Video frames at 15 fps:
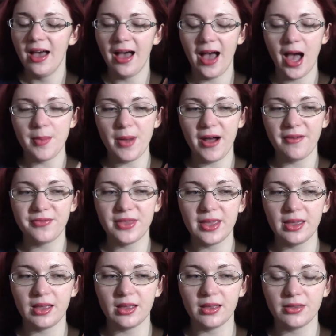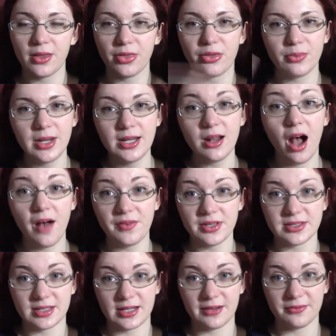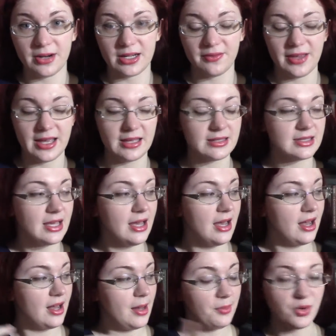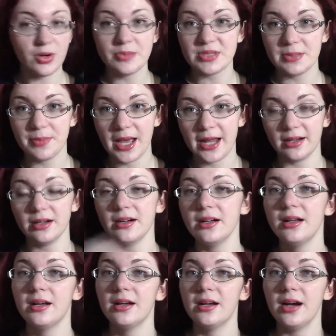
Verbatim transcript: um, of the, the three novels that I've read of his, um, Crimson Petal,